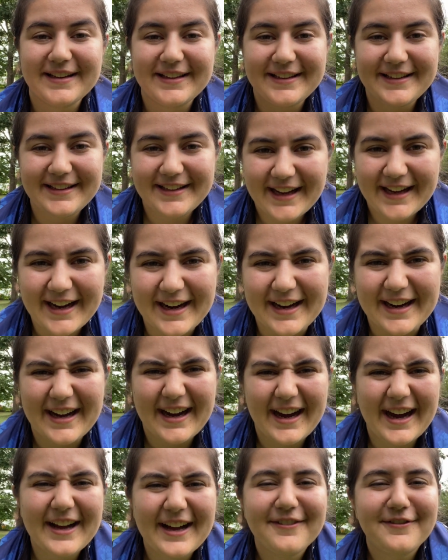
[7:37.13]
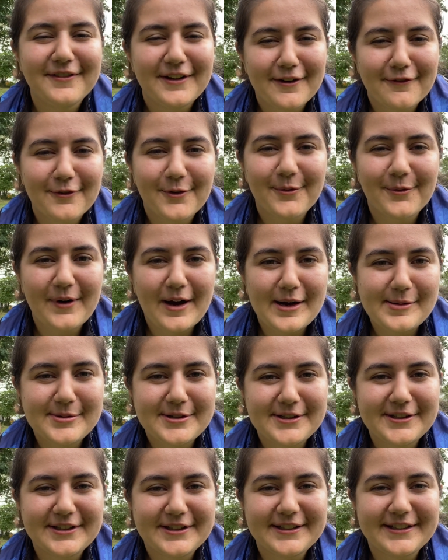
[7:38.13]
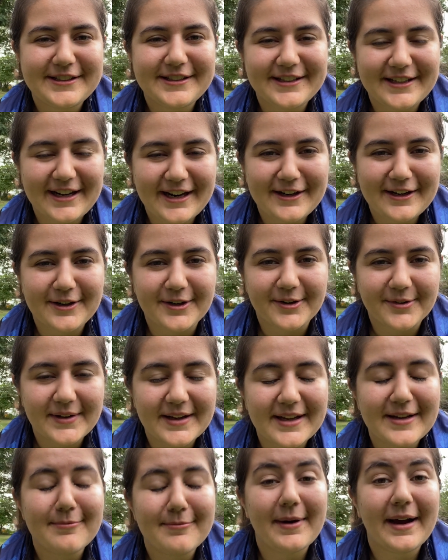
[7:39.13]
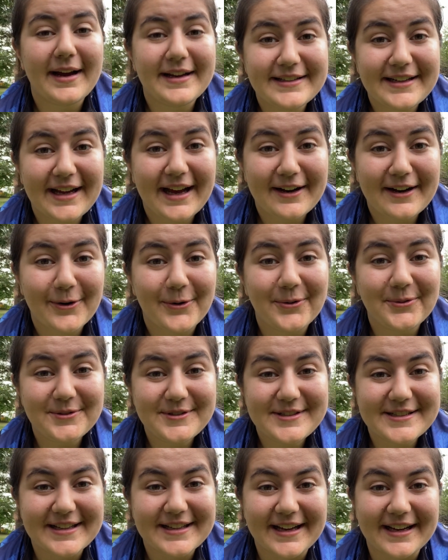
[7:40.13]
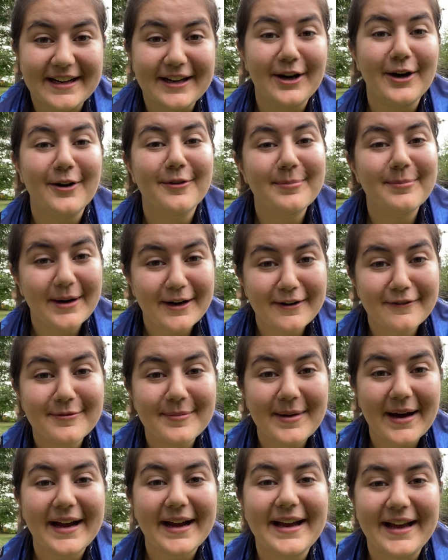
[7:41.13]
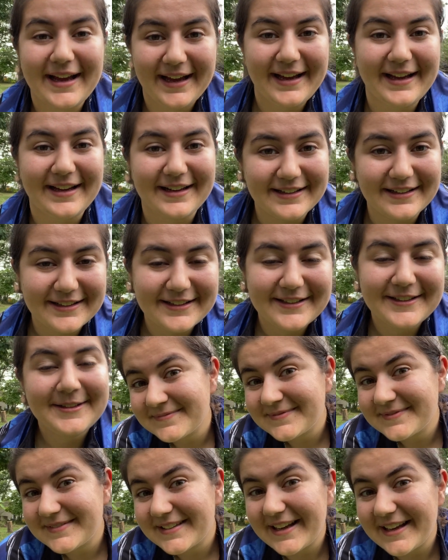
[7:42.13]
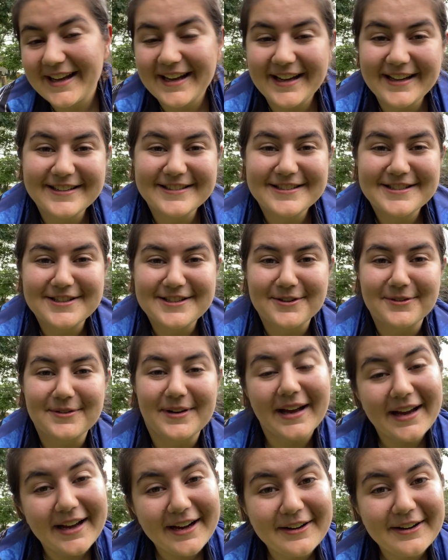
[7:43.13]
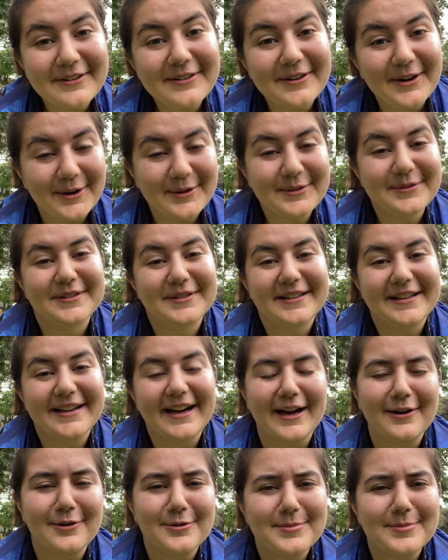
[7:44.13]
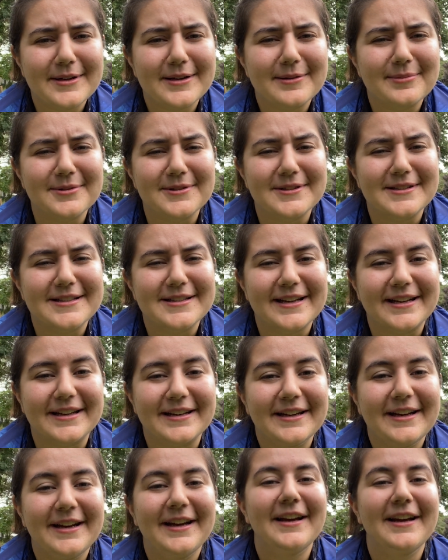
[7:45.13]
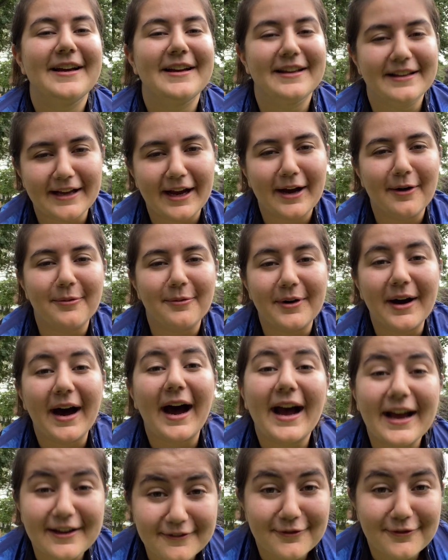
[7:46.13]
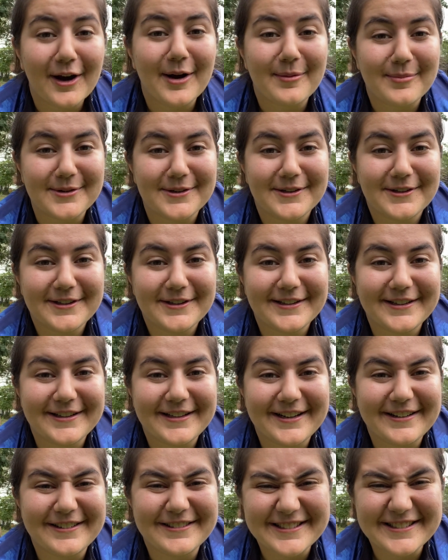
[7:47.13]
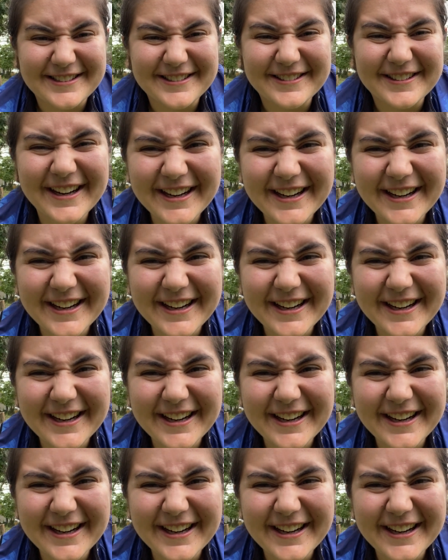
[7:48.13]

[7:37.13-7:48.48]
yeah, I've never Robin Hooded an arrow, and my dad holds that above my head. And so now, hopefully, I will be able to say, yeah, well, I've Robin Hooded an arrow too.